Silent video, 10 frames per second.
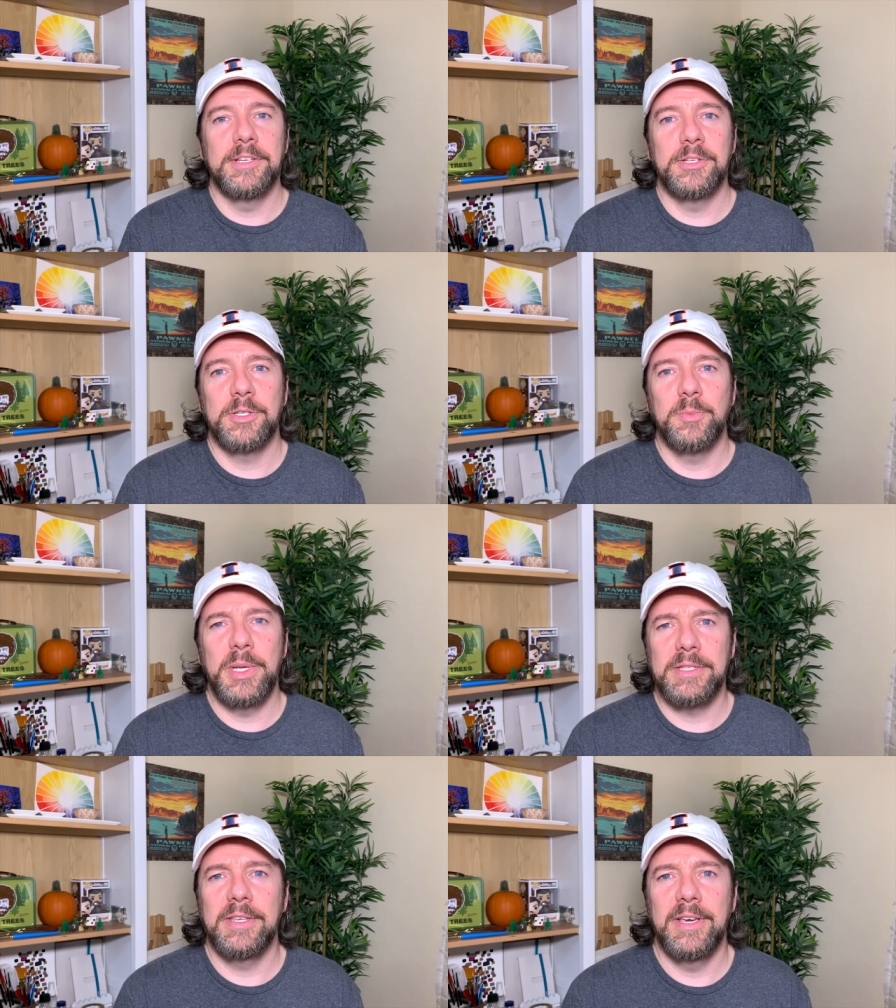just
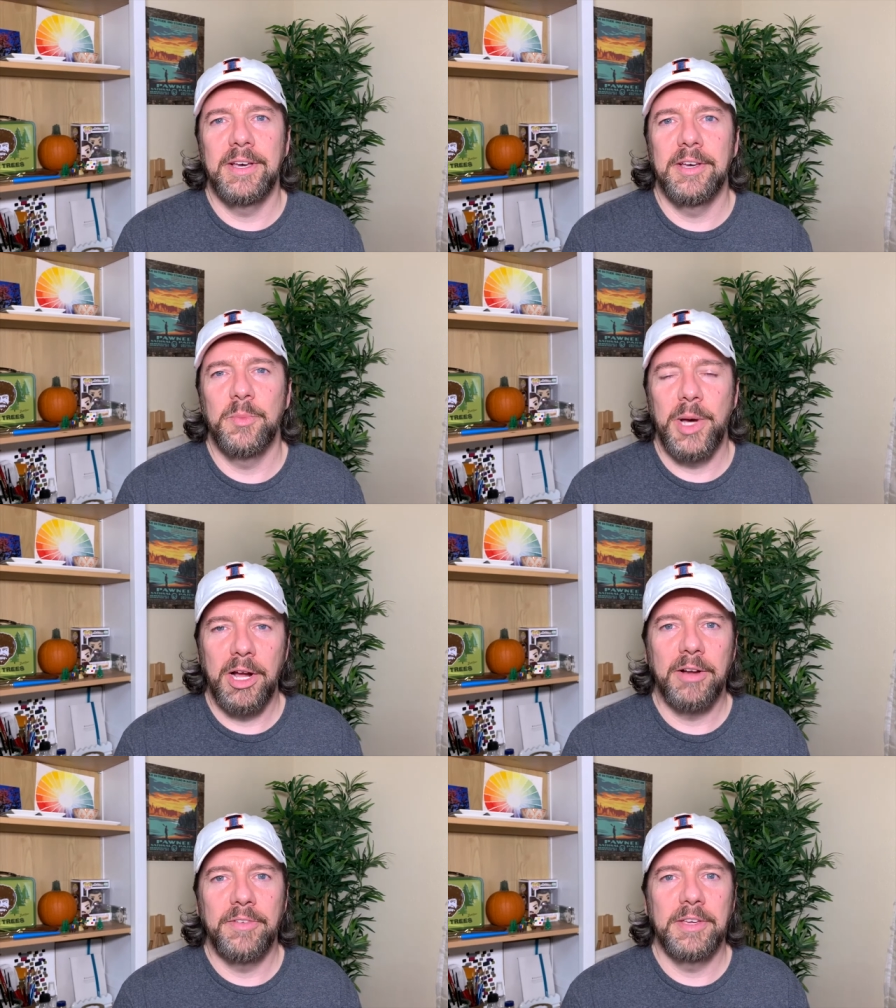basically a
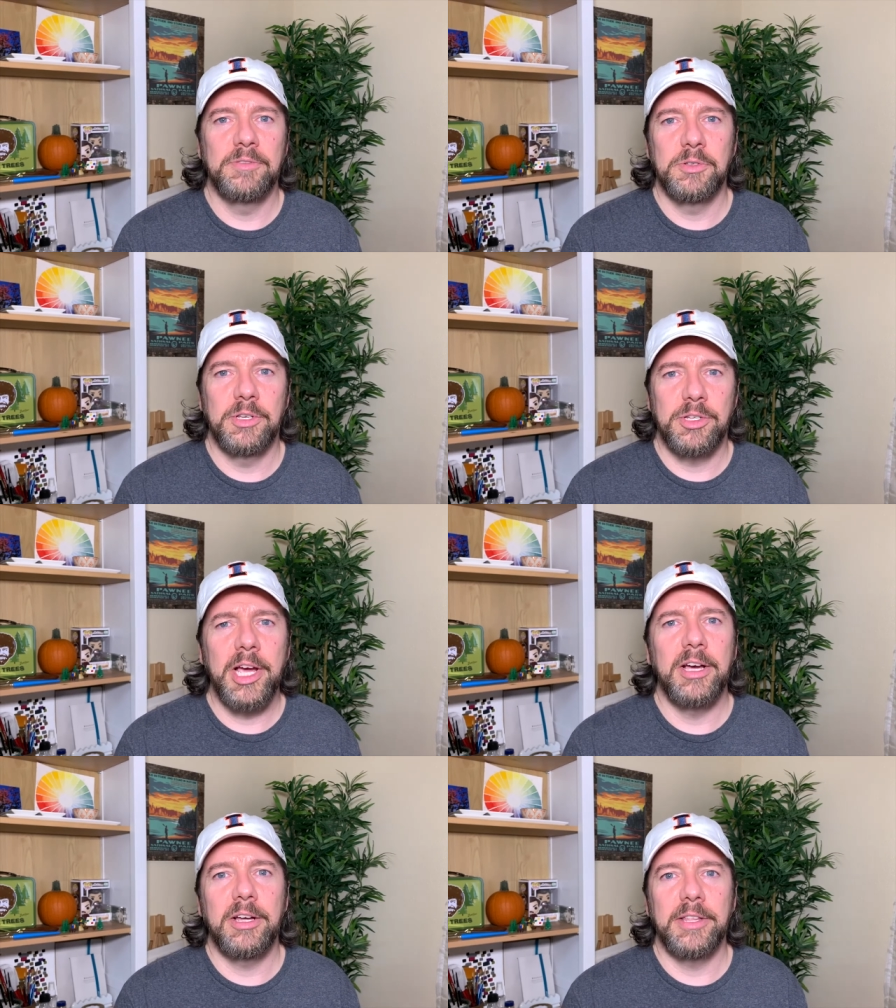biography of Julia
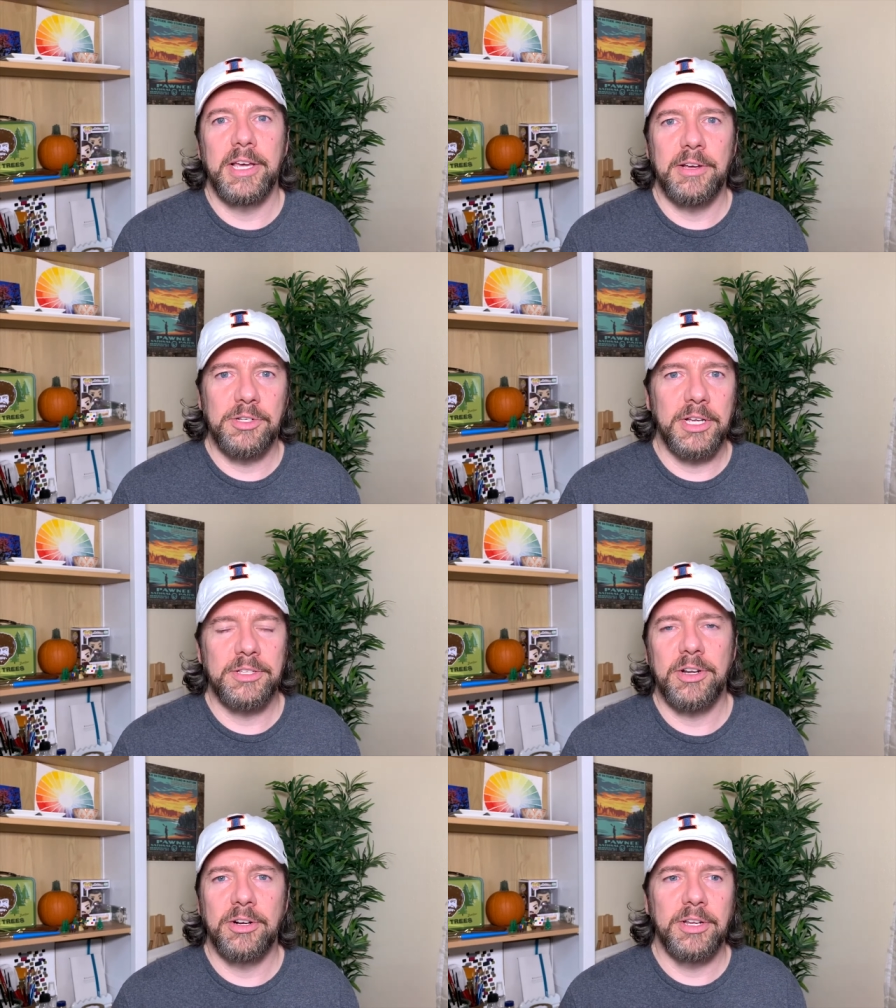Child, how she got
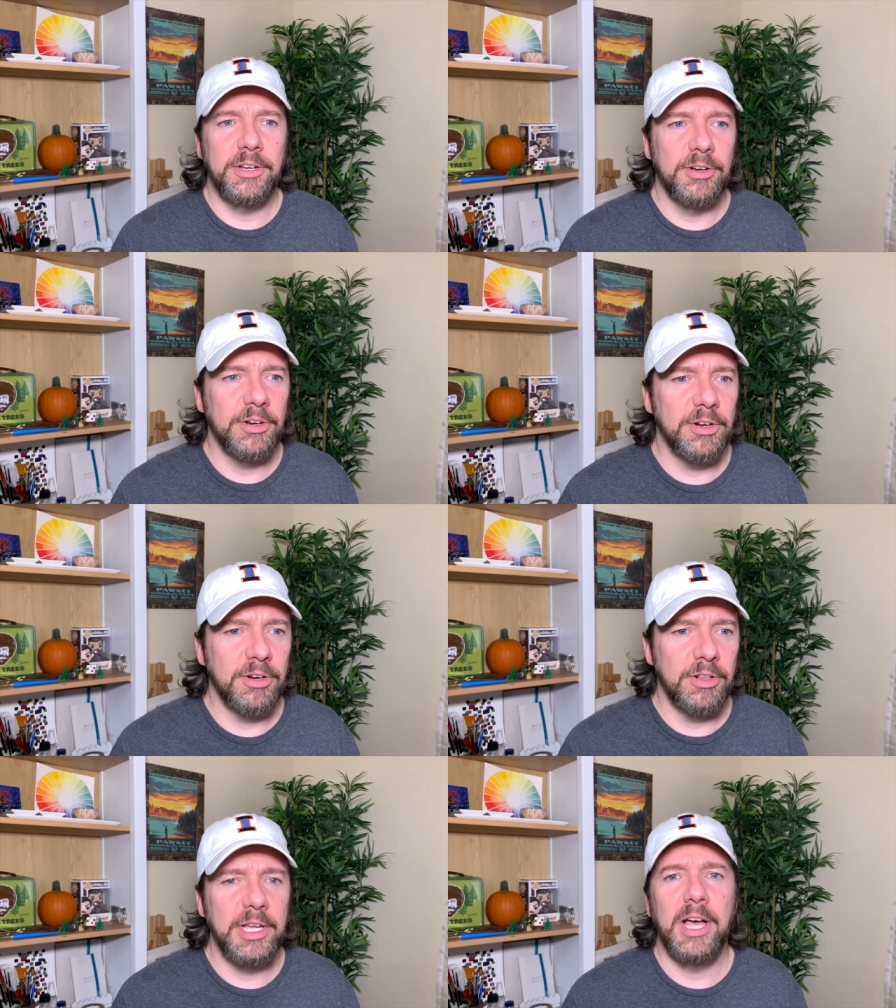started, her
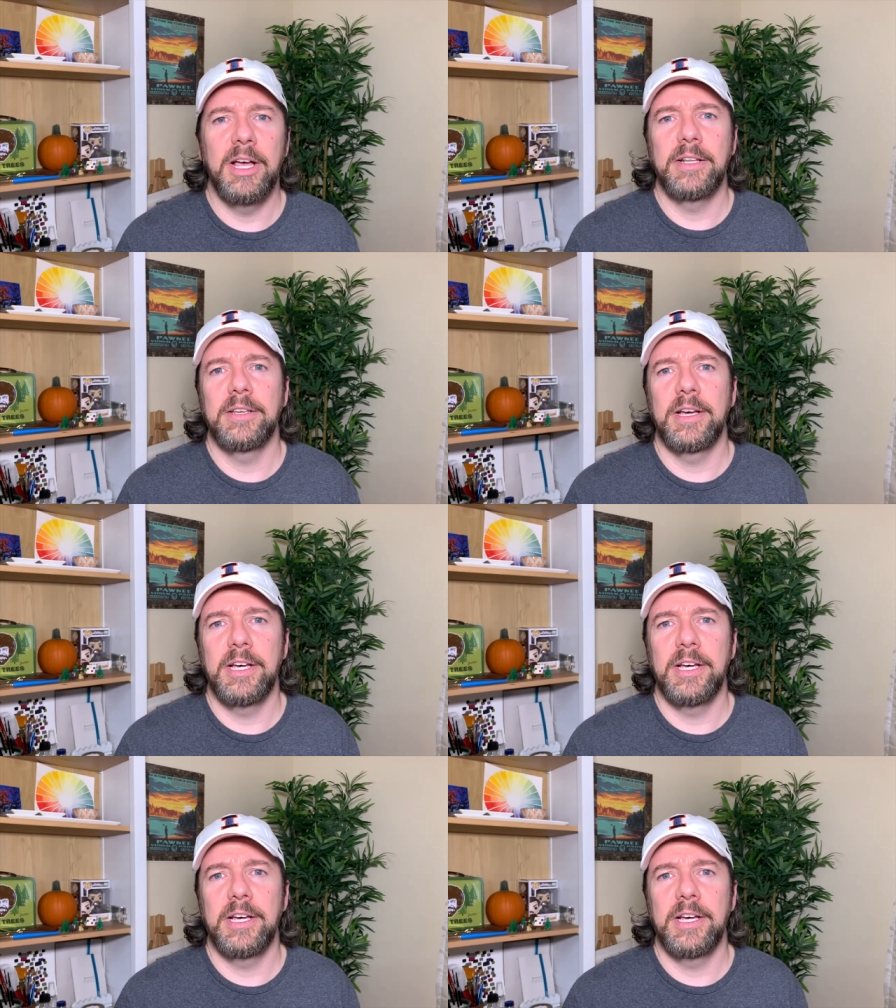early on,